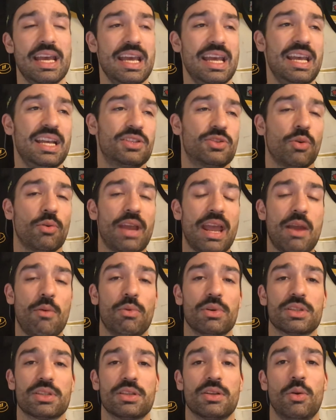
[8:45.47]
It's okay
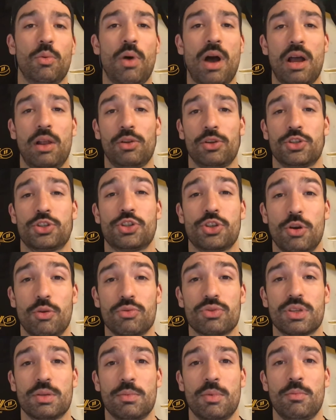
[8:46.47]
once in a while to show
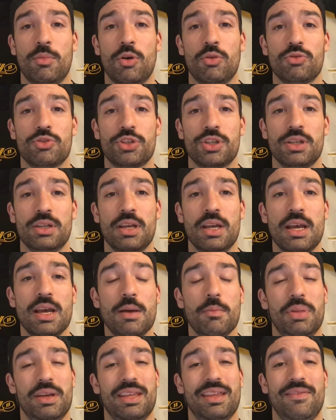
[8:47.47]
some emotion,
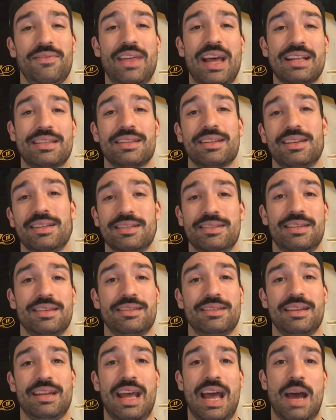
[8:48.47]
but if that's a
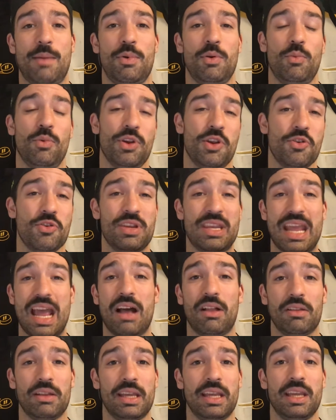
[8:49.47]
consistent habit where you're
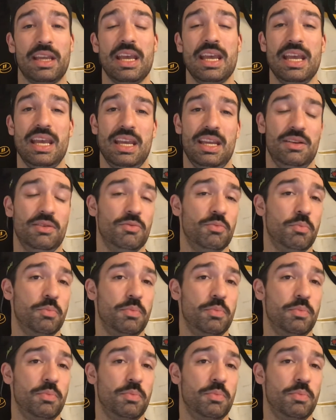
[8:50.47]
yelling and